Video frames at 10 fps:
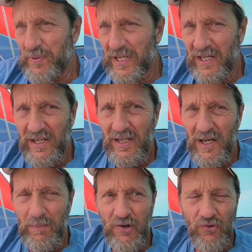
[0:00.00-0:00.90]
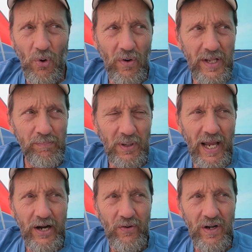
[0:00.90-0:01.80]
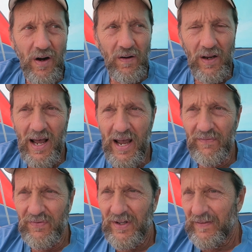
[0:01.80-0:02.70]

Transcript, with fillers: be a majority player in our life,